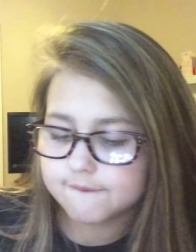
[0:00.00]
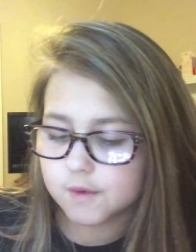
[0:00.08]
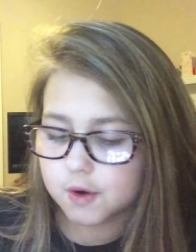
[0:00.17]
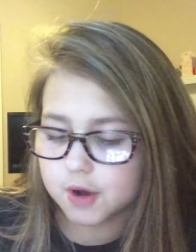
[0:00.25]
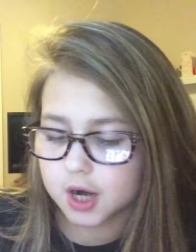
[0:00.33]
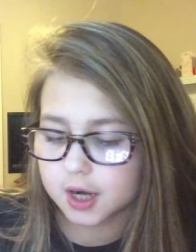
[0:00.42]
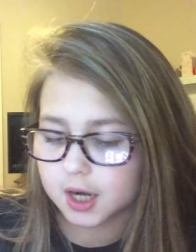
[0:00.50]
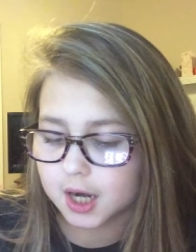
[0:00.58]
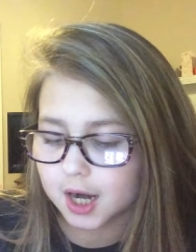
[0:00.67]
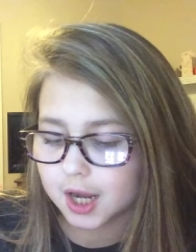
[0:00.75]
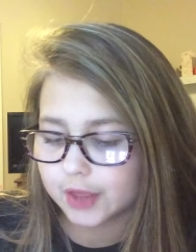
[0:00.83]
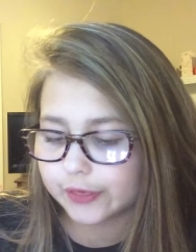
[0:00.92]
4,
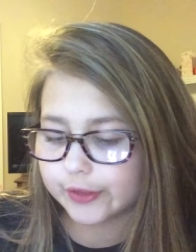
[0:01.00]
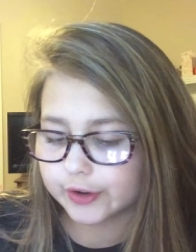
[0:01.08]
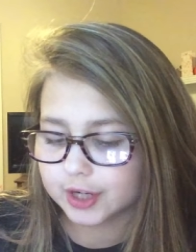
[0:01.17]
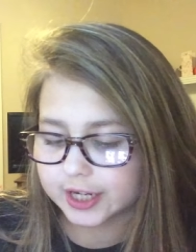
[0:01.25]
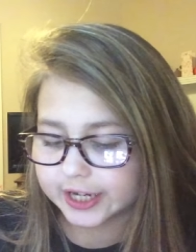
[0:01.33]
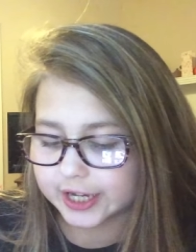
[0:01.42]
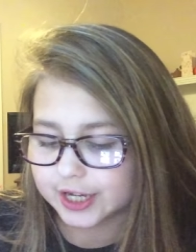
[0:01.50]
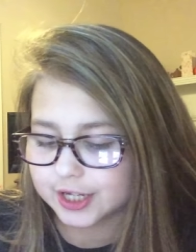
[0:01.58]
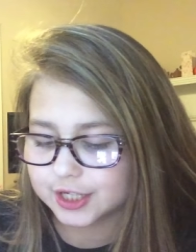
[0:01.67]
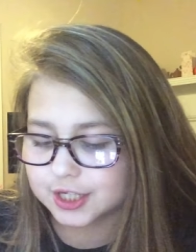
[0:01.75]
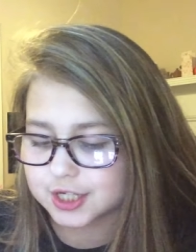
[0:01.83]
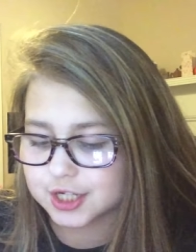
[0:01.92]
3,
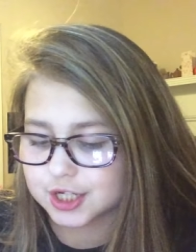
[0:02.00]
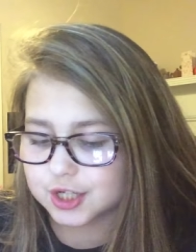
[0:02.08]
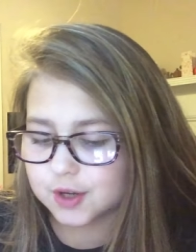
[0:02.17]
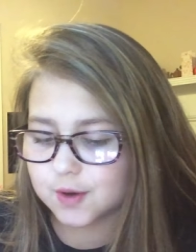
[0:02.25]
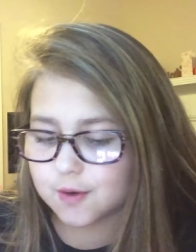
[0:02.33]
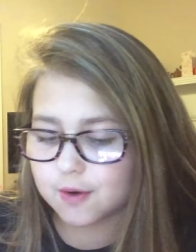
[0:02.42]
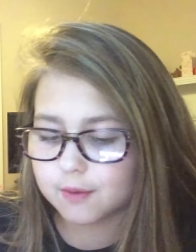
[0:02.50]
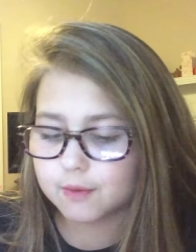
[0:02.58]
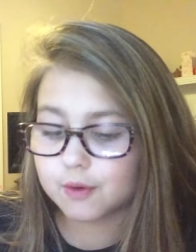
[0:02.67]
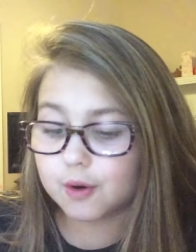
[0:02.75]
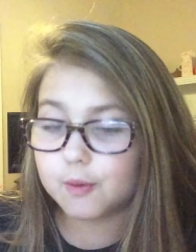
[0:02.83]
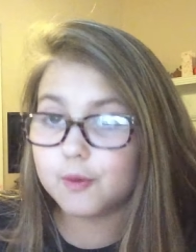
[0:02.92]
2,
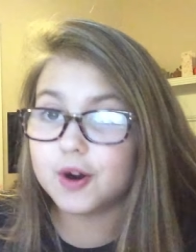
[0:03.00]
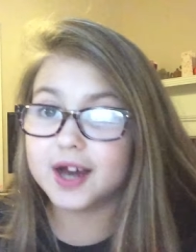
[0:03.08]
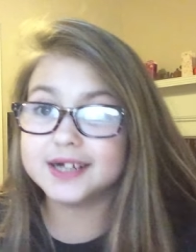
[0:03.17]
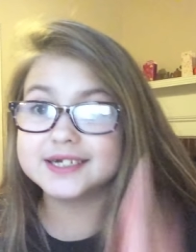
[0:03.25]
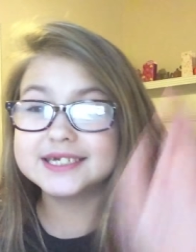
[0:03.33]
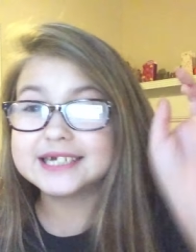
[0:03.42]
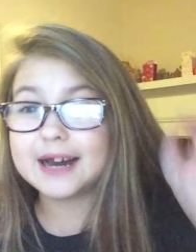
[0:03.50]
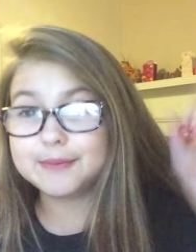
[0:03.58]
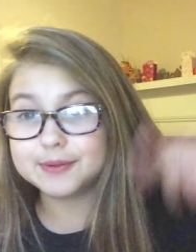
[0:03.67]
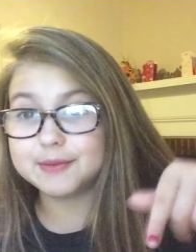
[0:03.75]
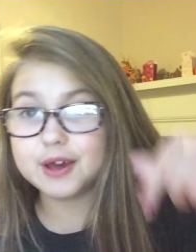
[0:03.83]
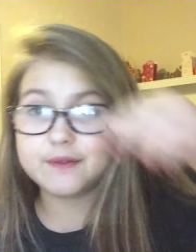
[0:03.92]
1.
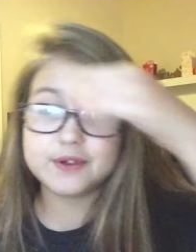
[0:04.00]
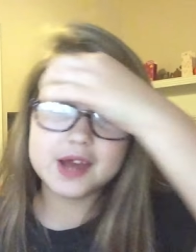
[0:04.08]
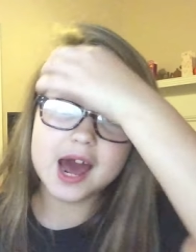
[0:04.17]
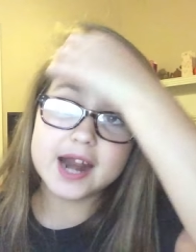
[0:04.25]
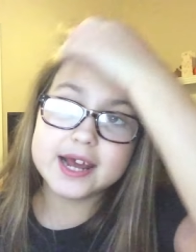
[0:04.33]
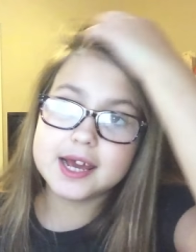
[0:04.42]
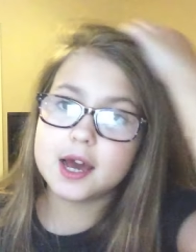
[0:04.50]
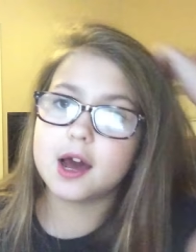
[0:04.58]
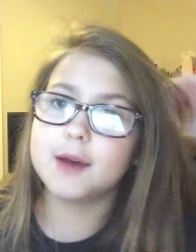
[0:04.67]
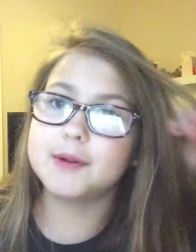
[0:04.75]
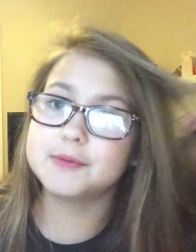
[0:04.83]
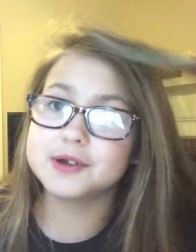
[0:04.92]
Come to if you got it.
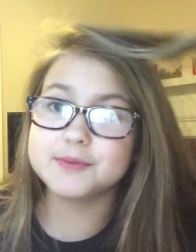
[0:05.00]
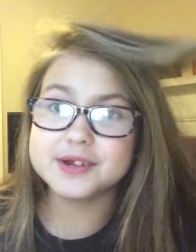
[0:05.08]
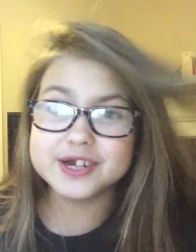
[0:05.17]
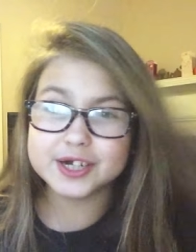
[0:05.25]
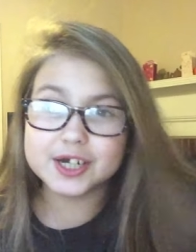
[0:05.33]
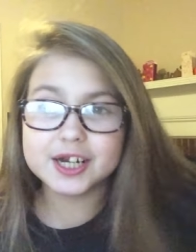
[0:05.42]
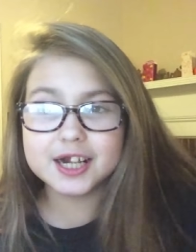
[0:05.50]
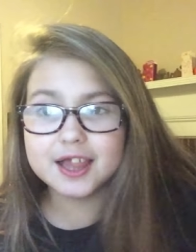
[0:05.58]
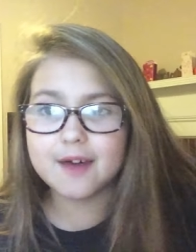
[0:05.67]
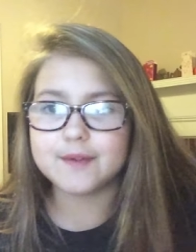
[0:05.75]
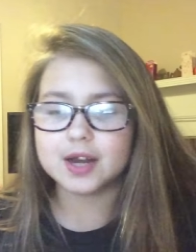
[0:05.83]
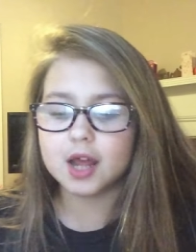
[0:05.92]
Um, I'm going to be turning
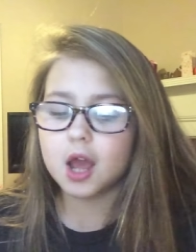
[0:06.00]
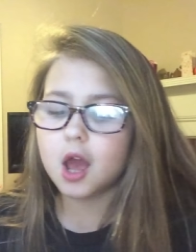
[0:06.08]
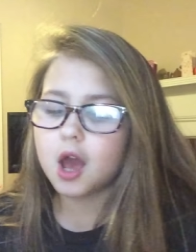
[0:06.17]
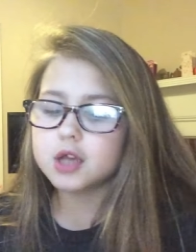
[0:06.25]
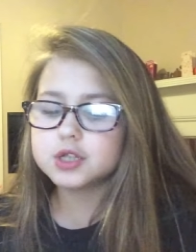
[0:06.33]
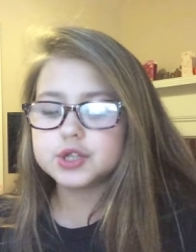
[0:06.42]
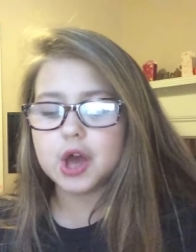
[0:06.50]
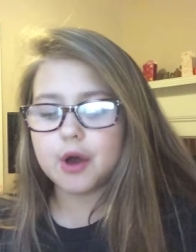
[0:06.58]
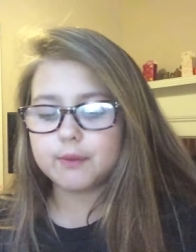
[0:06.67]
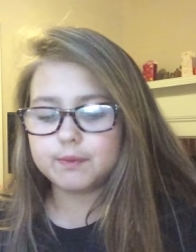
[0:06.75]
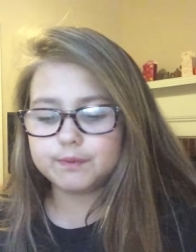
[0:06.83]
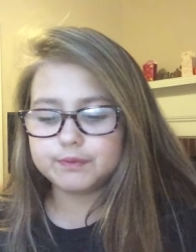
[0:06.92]
11. So,
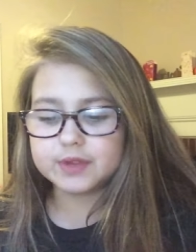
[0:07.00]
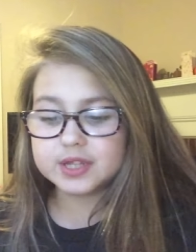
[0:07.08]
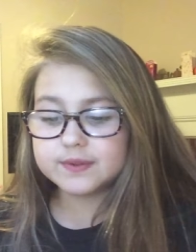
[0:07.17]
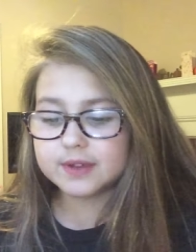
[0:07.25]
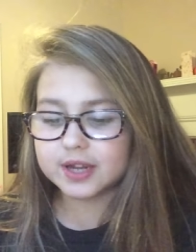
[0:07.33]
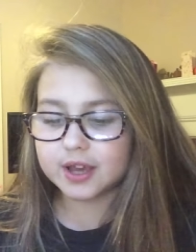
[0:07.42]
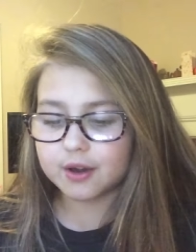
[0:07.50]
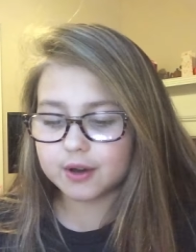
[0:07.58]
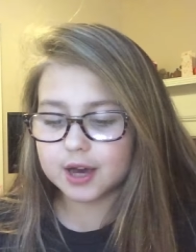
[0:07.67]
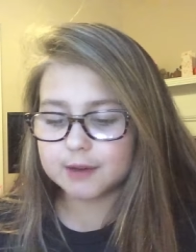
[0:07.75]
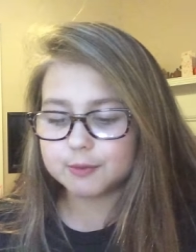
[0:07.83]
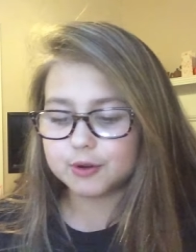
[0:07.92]
this video,
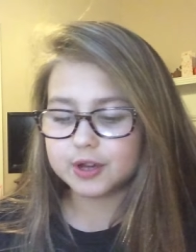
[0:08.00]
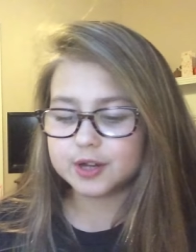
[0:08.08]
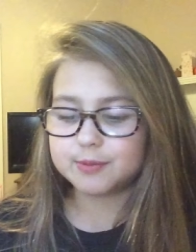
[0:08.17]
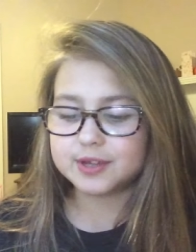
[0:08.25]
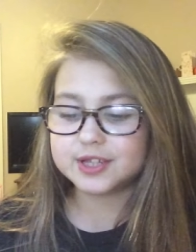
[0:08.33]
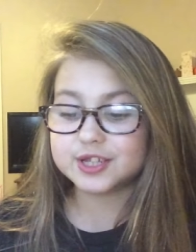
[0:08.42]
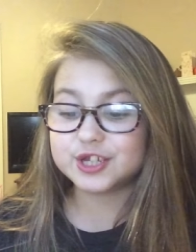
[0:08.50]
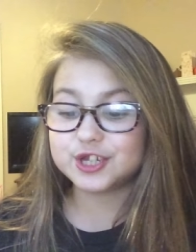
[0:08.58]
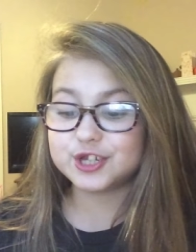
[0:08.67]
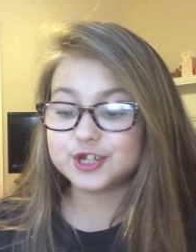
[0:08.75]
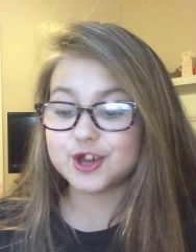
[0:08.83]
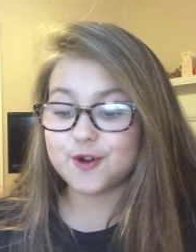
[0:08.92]
I'm going to be
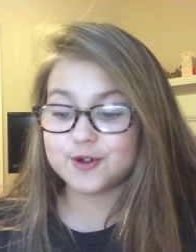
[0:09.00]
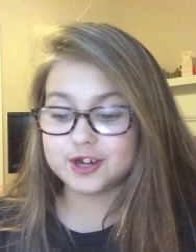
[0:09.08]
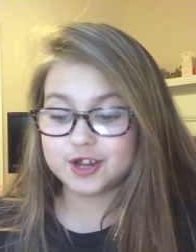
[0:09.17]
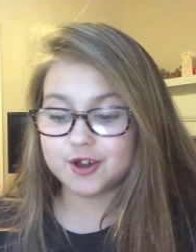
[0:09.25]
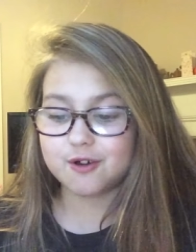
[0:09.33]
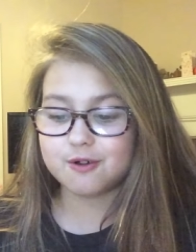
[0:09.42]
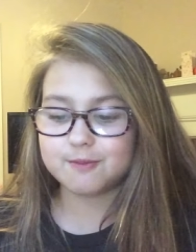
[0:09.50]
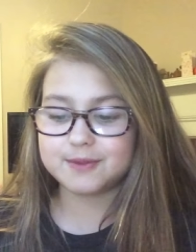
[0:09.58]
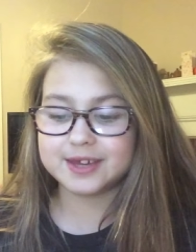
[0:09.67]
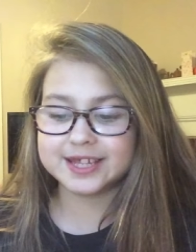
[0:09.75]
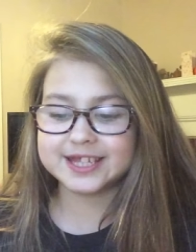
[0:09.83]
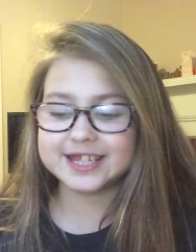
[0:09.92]
showing y'all
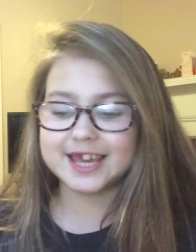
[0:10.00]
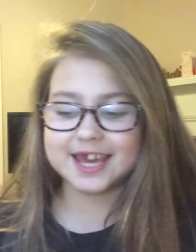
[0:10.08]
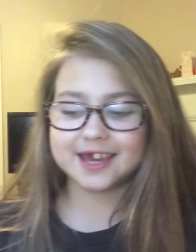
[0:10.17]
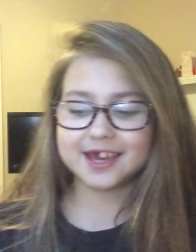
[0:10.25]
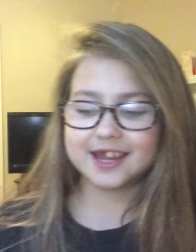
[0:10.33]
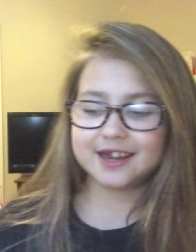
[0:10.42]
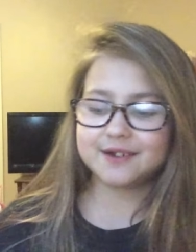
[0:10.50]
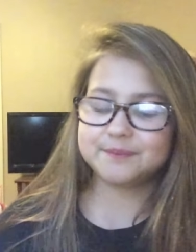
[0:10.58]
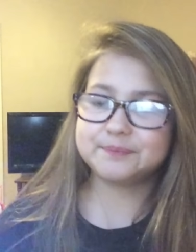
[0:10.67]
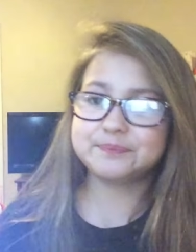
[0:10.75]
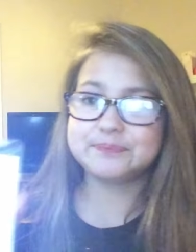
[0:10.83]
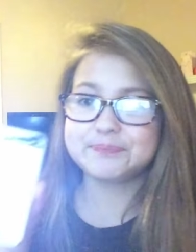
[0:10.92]
me singing
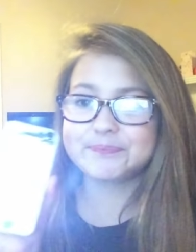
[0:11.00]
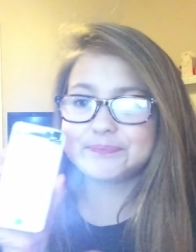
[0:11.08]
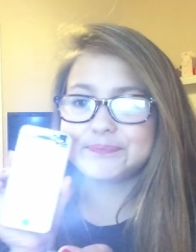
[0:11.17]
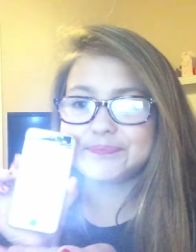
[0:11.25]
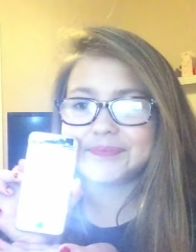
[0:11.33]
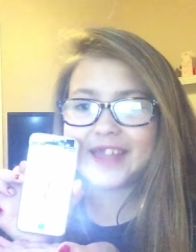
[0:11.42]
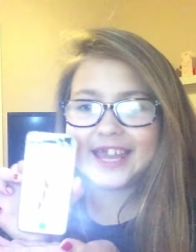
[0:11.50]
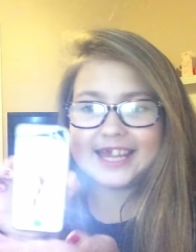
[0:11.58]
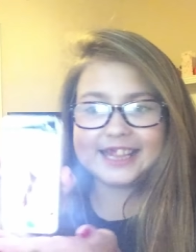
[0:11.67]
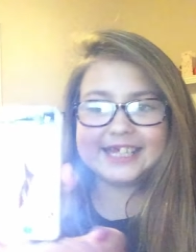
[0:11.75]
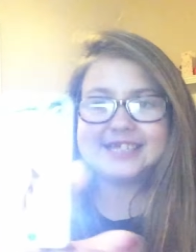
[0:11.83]
in